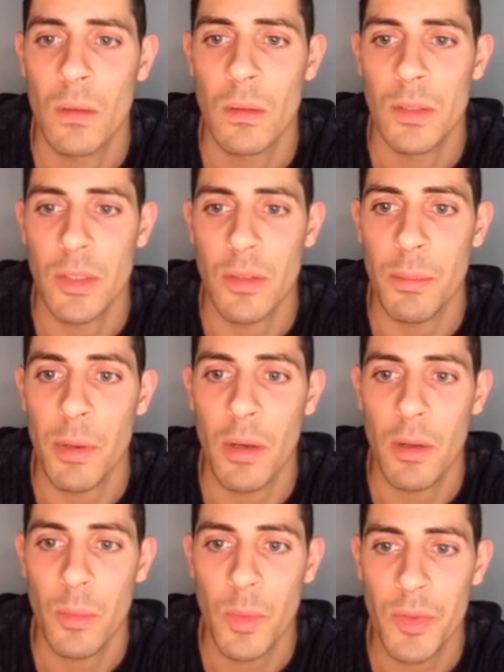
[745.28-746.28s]
Took the
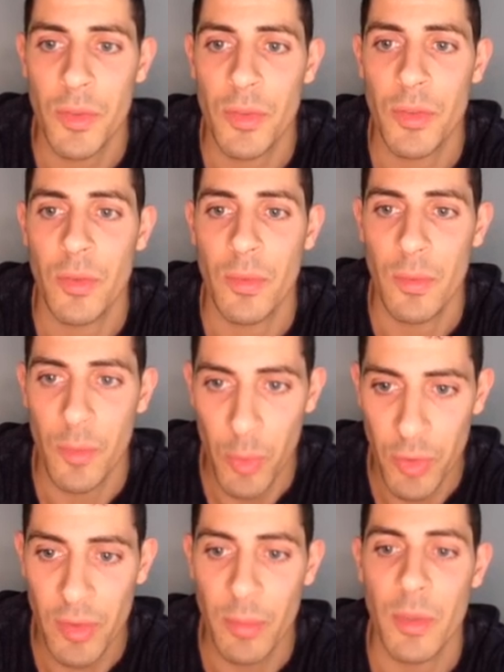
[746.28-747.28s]
pawn, which
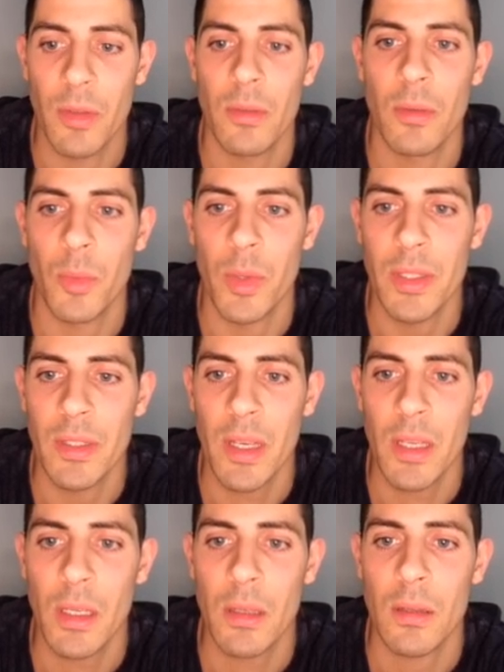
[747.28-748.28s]
forced him to
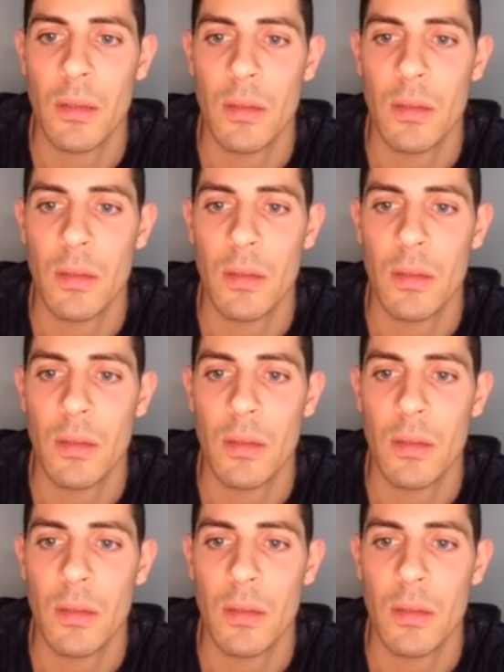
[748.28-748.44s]
retake.